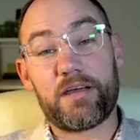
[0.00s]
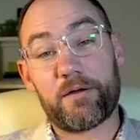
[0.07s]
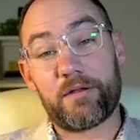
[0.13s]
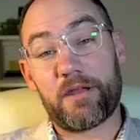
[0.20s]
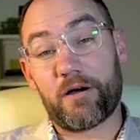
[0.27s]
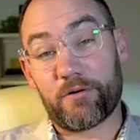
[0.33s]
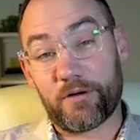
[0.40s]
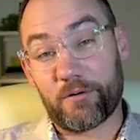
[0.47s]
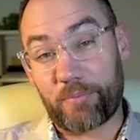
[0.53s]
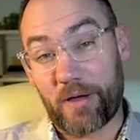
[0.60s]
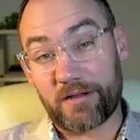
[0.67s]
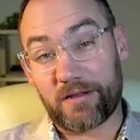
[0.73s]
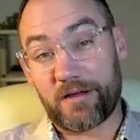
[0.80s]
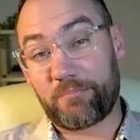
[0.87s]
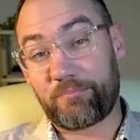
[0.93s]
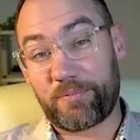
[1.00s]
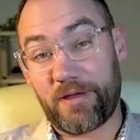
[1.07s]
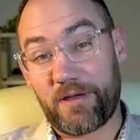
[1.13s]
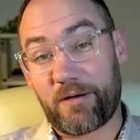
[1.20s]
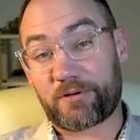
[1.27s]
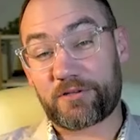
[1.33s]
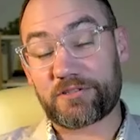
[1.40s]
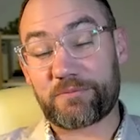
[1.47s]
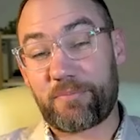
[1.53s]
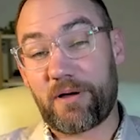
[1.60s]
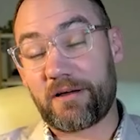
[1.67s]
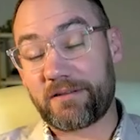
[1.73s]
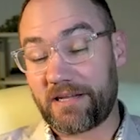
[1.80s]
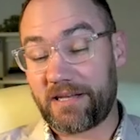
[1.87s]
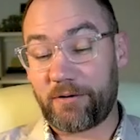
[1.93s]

no, because about that,